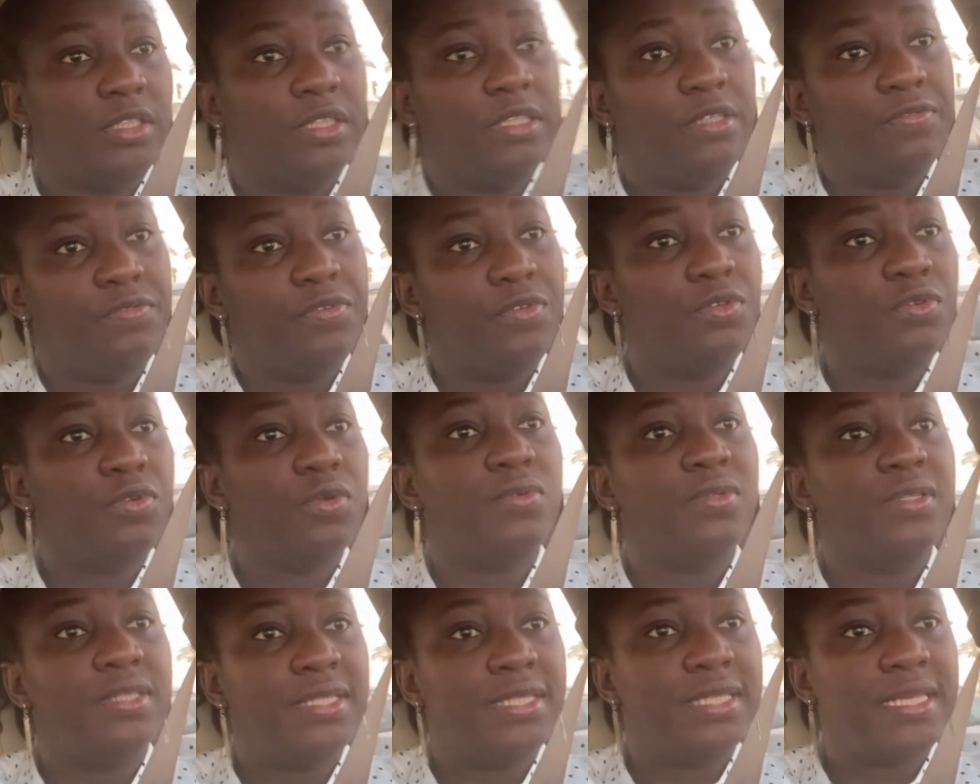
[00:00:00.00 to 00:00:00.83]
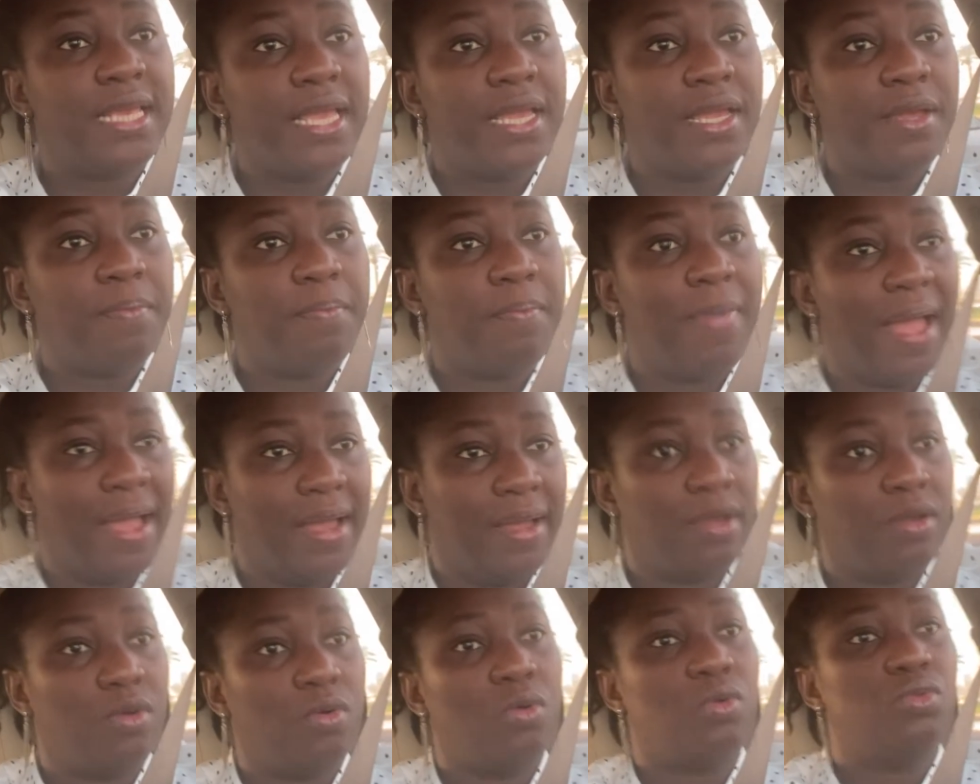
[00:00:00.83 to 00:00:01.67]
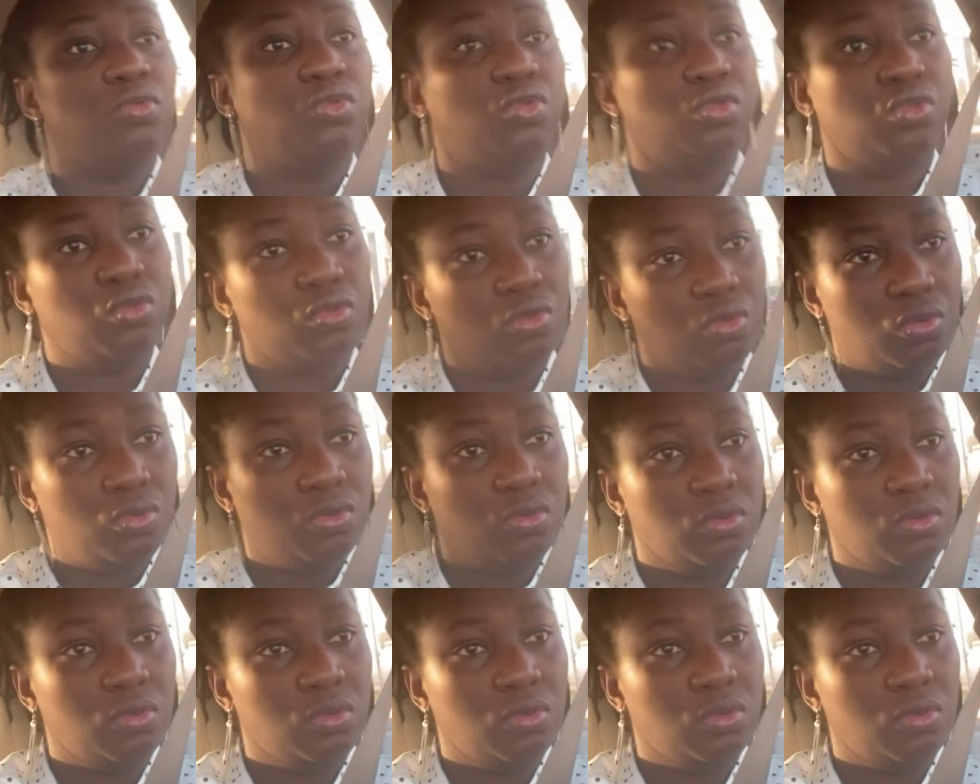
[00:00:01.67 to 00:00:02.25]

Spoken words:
if you don't take back control